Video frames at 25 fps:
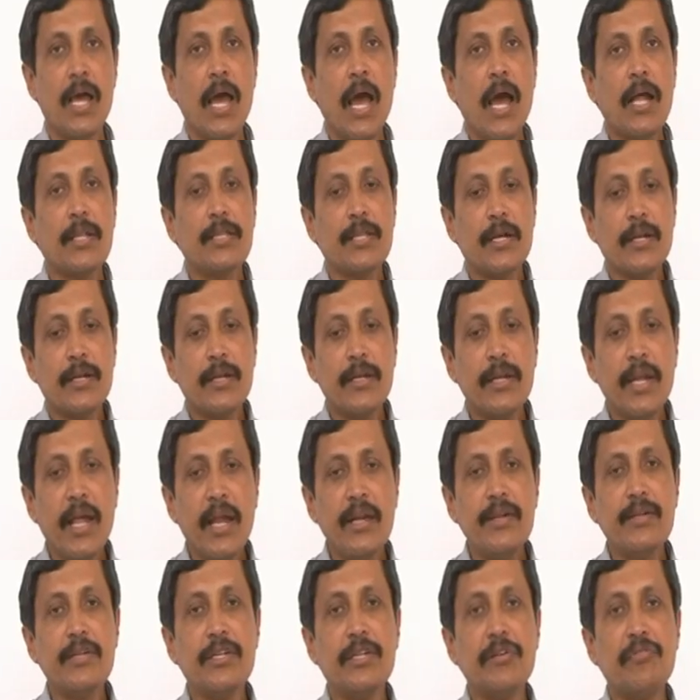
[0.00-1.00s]
and the
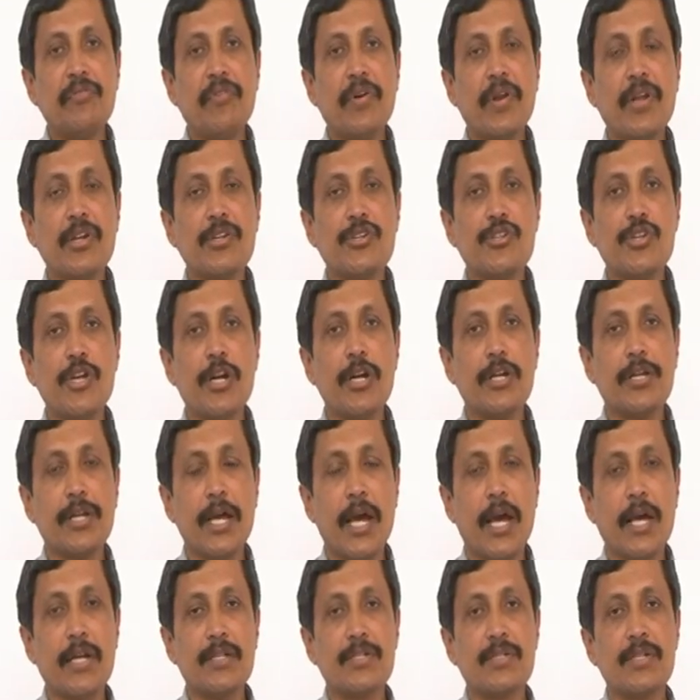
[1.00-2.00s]
net differential
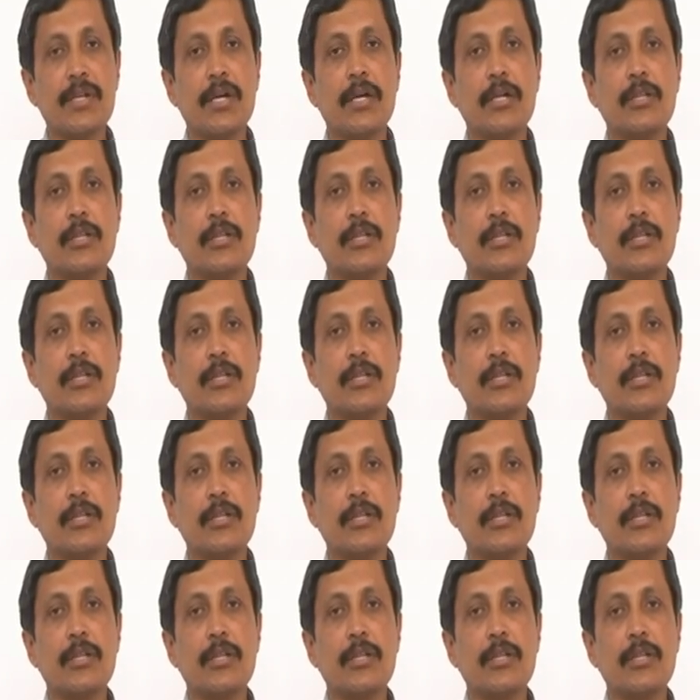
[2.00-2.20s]
tax